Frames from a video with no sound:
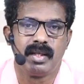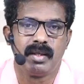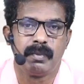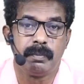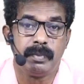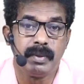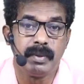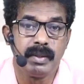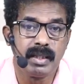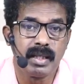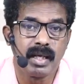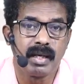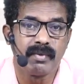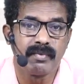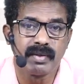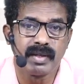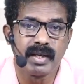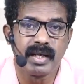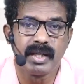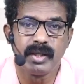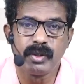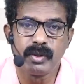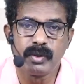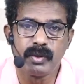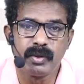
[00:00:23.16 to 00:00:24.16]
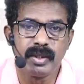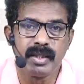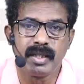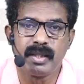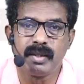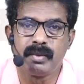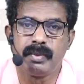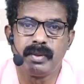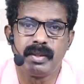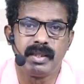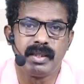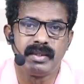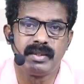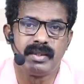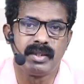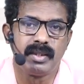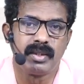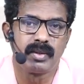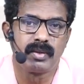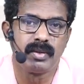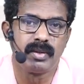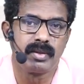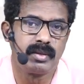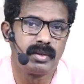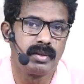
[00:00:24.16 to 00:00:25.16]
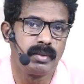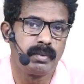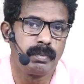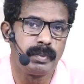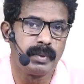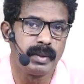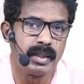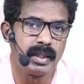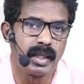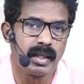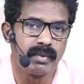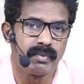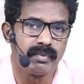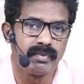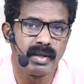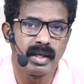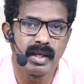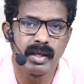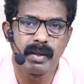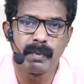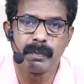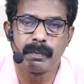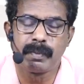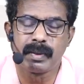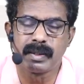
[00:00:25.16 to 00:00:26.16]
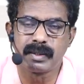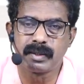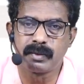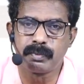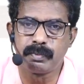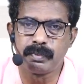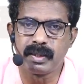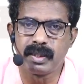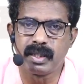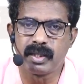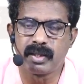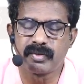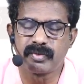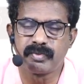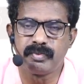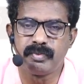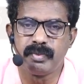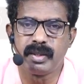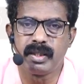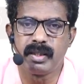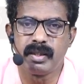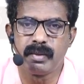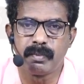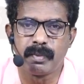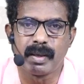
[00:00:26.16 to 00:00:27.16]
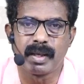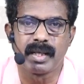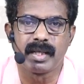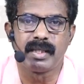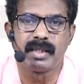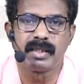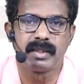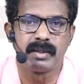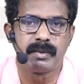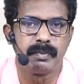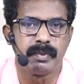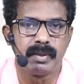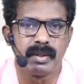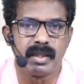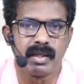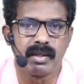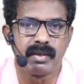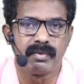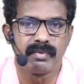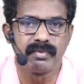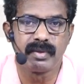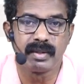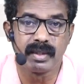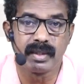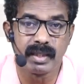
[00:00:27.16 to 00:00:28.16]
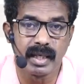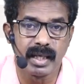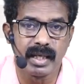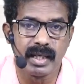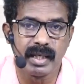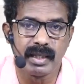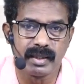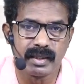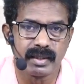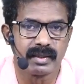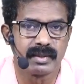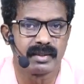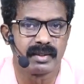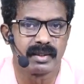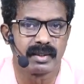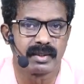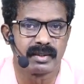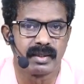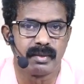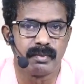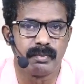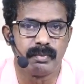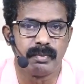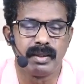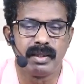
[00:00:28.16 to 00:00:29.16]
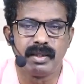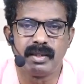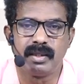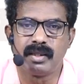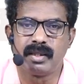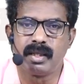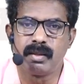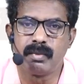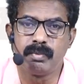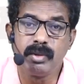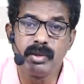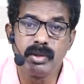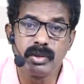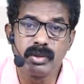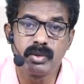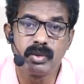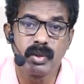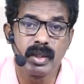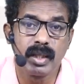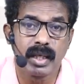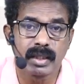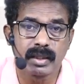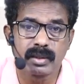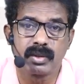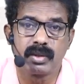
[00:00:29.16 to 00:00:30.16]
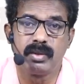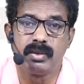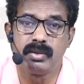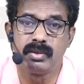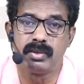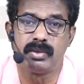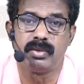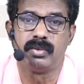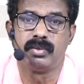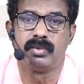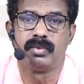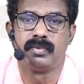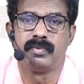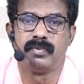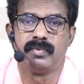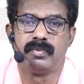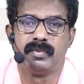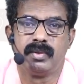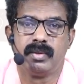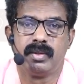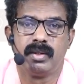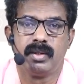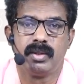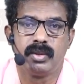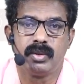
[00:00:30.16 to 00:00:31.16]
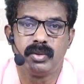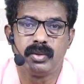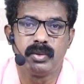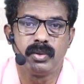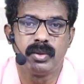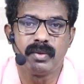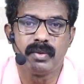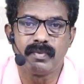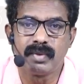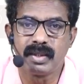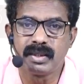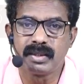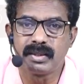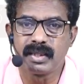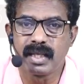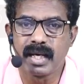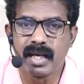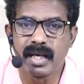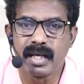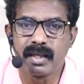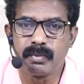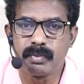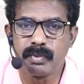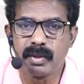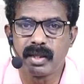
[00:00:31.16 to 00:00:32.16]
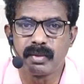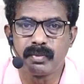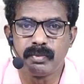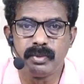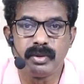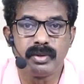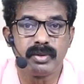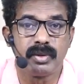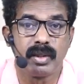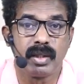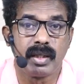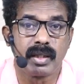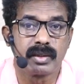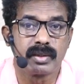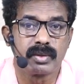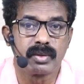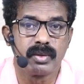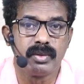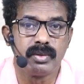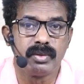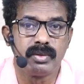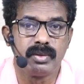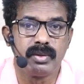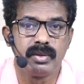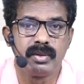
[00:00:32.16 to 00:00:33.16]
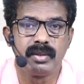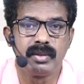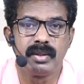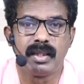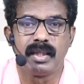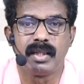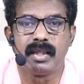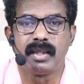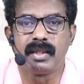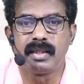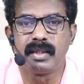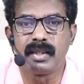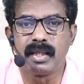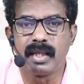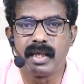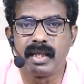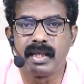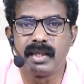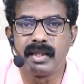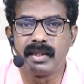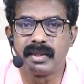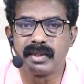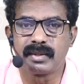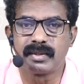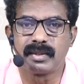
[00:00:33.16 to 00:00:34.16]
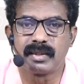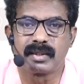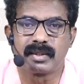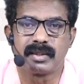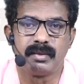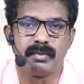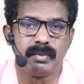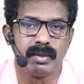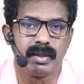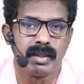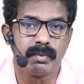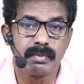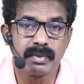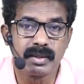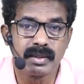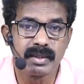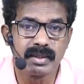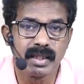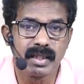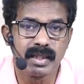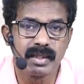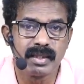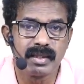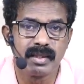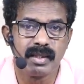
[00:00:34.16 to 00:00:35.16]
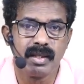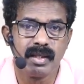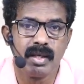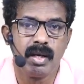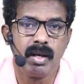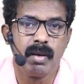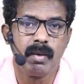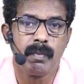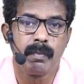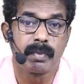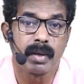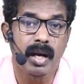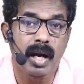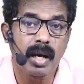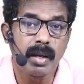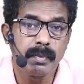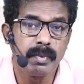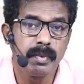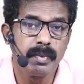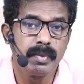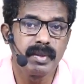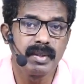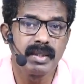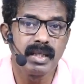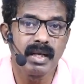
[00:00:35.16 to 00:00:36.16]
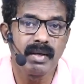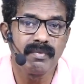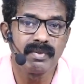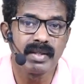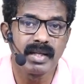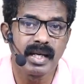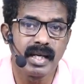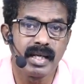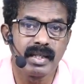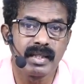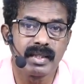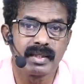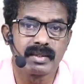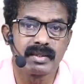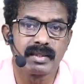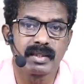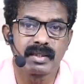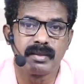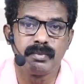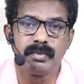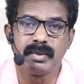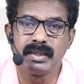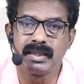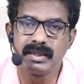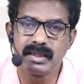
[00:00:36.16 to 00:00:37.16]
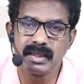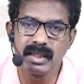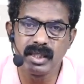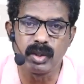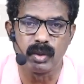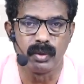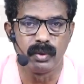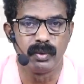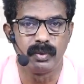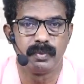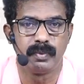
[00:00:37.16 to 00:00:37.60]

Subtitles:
P of A union B is equal to P of A plus P of B minus P of A intersection B. Then mutually exclusive. Two events A and B are mutually exclusive, then A intersection B empty set. Probability of A intersection B is 0.